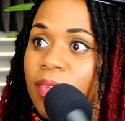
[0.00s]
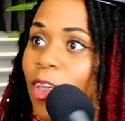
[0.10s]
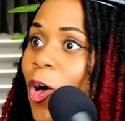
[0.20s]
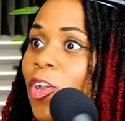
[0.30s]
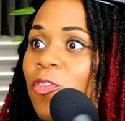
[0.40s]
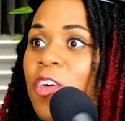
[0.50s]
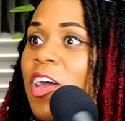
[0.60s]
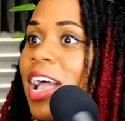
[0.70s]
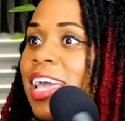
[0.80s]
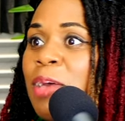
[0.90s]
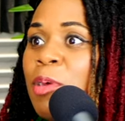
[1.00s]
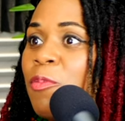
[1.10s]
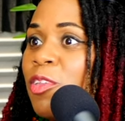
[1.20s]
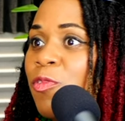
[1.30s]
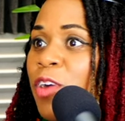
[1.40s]
On the phone, I came up
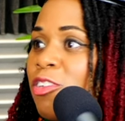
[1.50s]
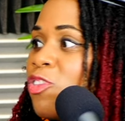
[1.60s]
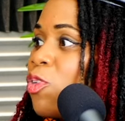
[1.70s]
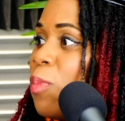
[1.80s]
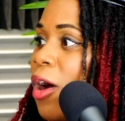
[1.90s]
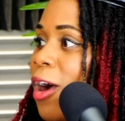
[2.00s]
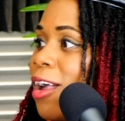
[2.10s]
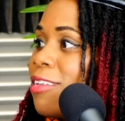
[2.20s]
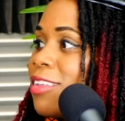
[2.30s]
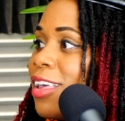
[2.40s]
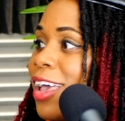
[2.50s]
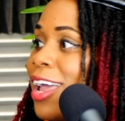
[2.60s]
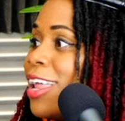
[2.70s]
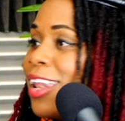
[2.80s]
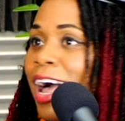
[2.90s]
with the first two bars, mm. and
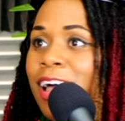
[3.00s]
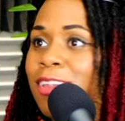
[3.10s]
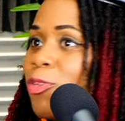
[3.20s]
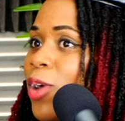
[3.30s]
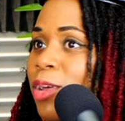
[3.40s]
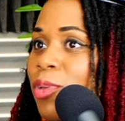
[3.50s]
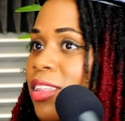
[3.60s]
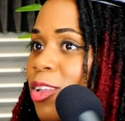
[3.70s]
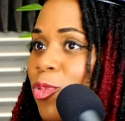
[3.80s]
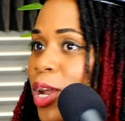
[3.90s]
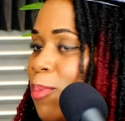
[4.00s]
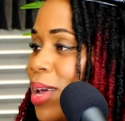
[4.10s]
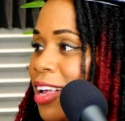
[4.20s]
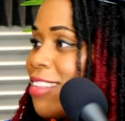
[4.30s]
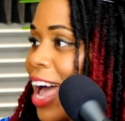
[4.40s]
then like in twenty within twenty
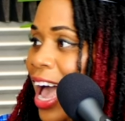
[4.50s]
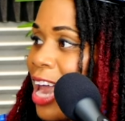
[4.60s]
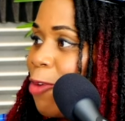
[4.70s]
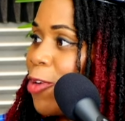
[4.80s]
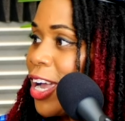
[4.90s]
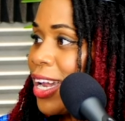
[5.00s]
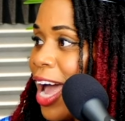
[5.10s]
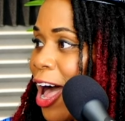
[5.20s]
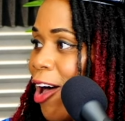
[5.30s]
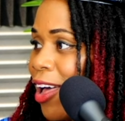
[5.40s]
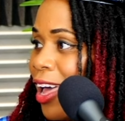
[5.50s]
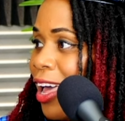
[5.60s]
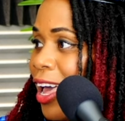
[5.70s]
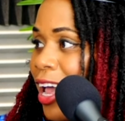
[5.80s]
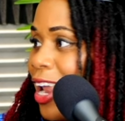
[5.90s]
minutes, I had it written out. Yeah,
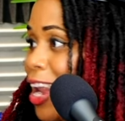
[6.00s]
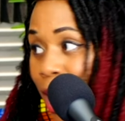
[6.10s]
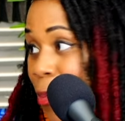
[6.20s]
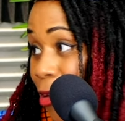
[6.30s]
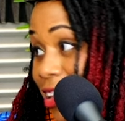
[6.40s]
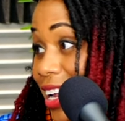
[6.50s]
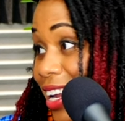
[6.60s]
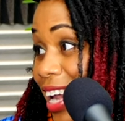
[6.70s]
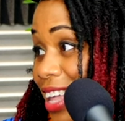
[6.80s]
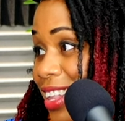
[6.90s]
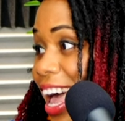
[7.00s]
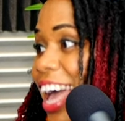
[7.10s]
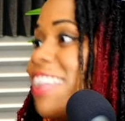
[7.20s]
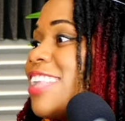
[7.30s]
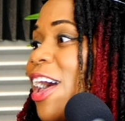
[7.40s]
and then I posted it the next
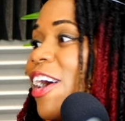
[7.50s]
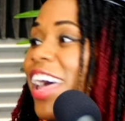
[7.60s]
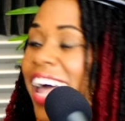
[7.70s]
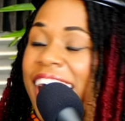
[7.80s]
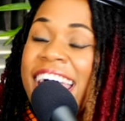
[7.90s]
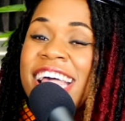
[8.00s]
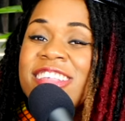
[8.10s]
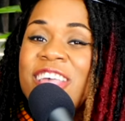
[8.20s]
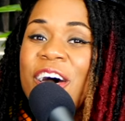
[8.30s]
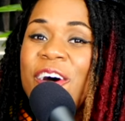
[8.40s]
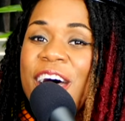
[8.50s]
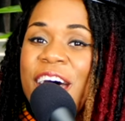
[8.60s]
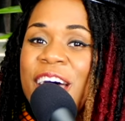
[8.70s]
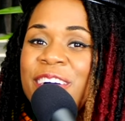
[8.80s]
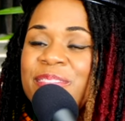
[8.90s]
day. Nice. So, so
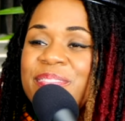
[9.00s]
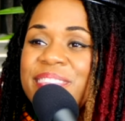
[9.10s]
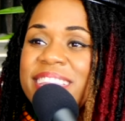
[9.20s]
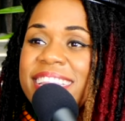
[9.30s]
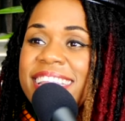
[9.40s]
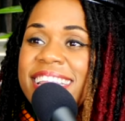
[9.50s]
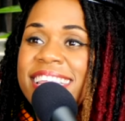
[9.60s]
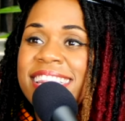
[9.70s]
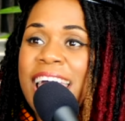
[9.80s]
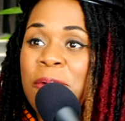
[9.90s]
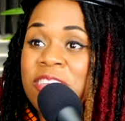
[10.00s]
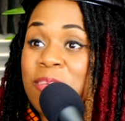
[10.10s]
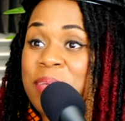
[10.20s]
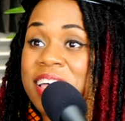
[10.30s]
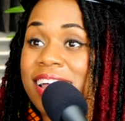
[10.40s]
um, that was the
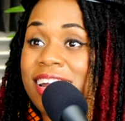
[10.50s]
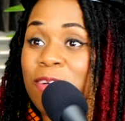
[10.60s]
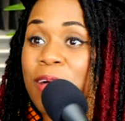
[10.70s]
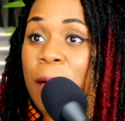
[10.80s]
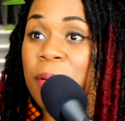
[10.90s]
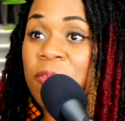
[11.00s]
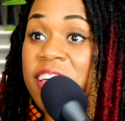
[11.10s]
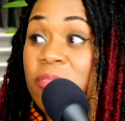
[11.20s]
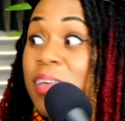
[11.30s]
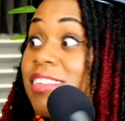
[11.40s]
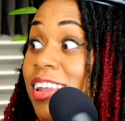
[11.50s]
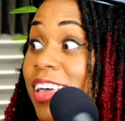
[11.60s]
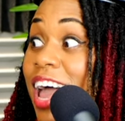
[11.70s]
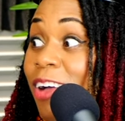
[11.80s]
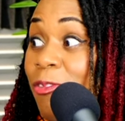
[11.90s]
beginning of Rapping Recipes, and it
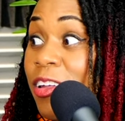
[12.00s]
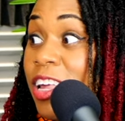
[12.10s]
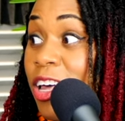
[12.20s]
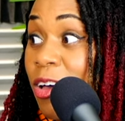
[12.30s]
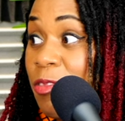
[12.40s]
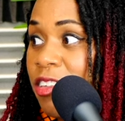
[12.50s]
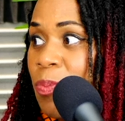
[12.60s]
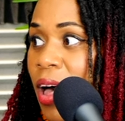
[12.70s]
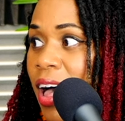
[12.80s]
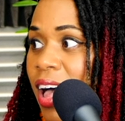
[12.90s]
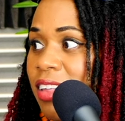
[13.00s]
got a really good response.